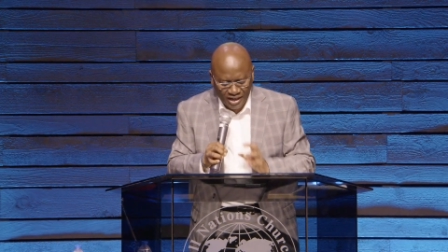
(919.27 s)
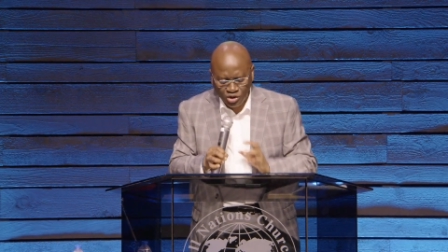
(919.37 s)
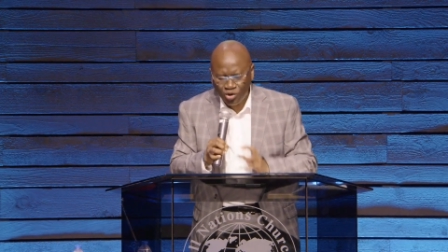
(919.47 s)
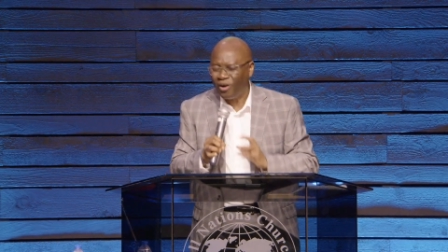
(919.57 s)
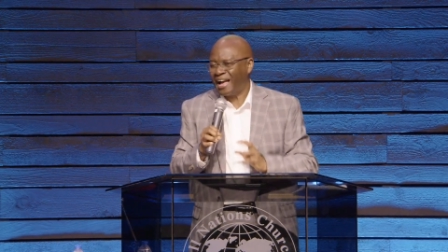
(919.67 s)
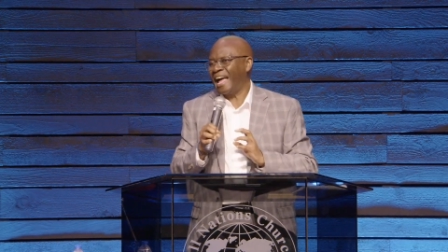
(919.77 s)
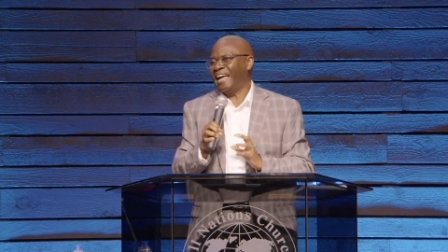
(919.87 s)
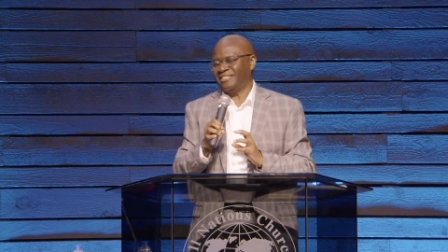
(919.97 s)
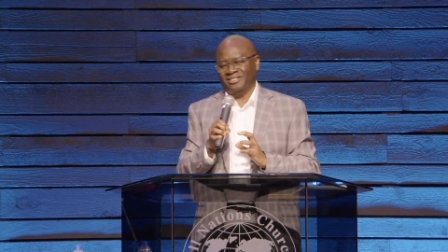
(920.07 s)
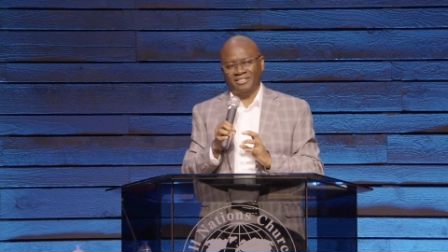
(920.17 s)
in your
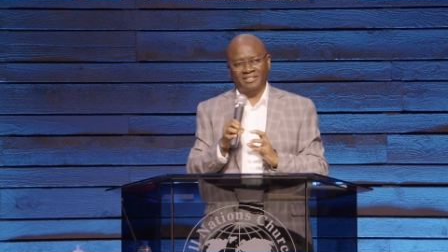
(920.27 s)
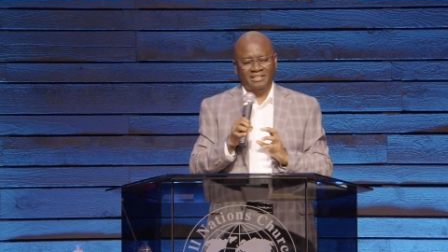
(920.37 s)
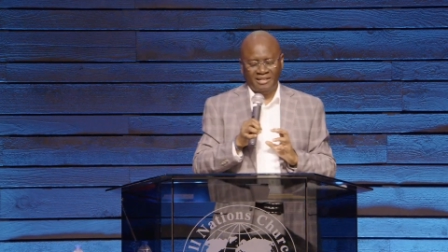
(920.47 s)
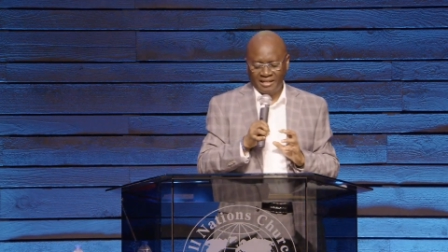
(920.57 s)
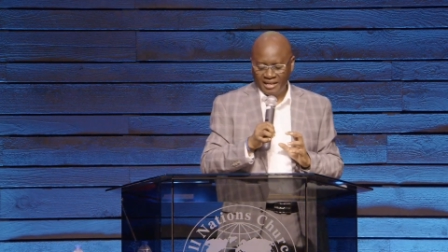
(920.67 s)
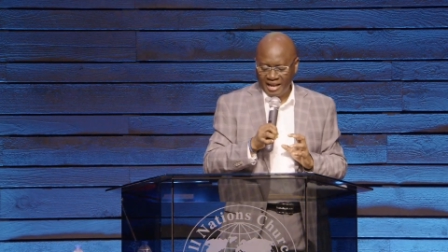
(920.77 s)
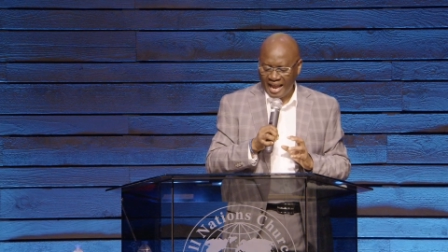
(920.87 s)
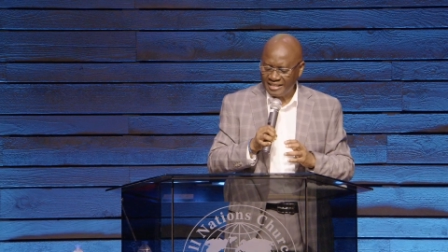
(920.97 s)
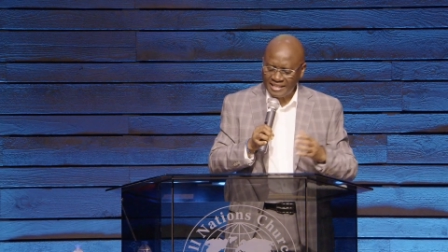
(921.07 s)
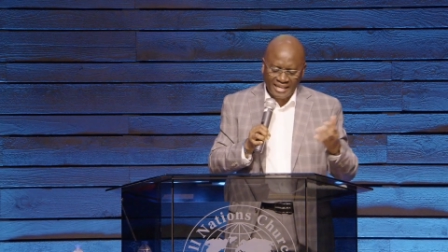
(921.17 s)
hand?
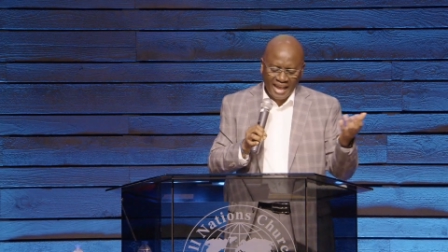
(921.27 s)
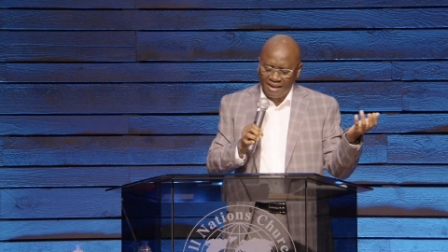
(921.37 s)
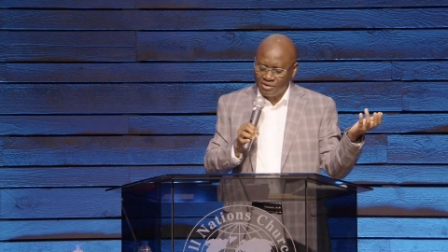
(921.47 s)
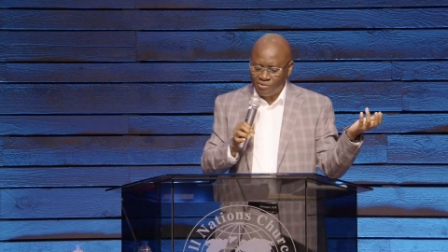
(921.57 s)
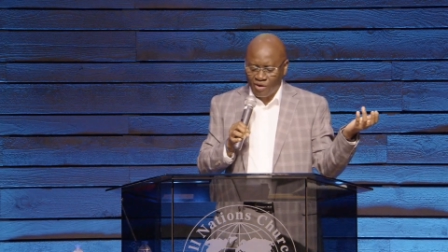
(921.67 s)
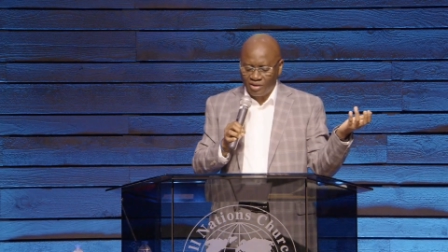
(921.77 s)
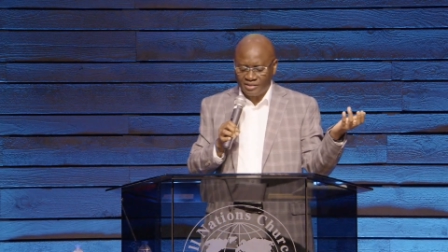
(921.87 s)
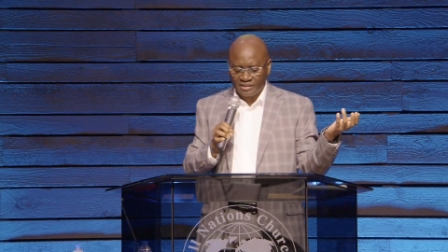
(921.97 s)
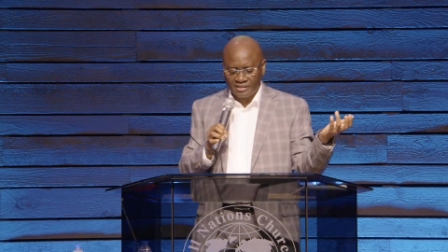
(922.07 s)
And he says, I have a rod.